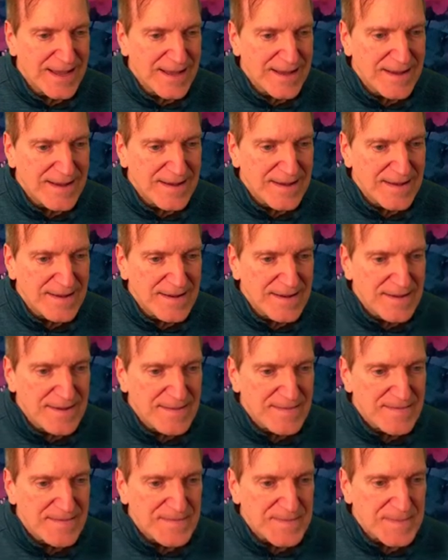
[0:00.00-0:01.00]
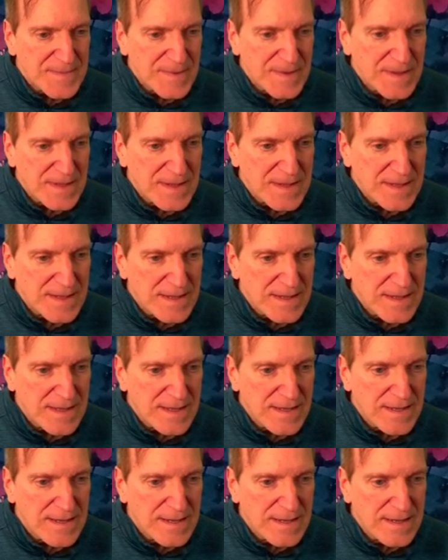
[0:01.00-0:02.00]

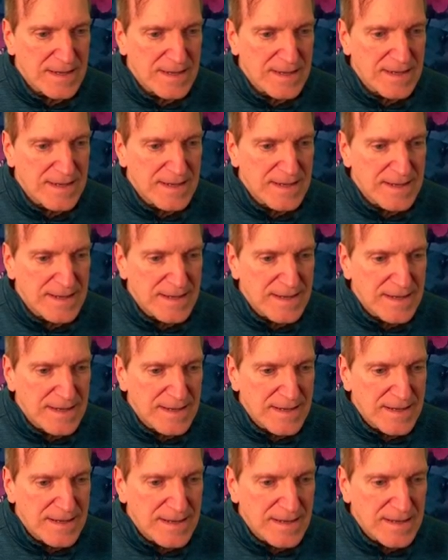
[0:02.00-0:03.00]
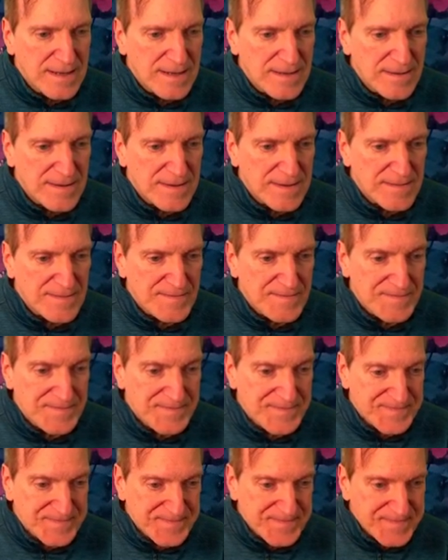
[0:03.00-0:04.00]

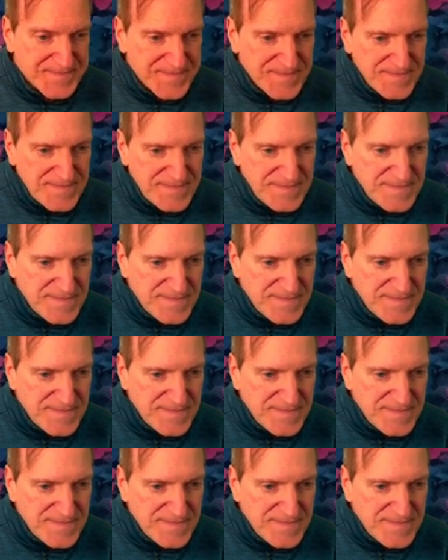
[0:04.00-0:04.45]
(no one is talking)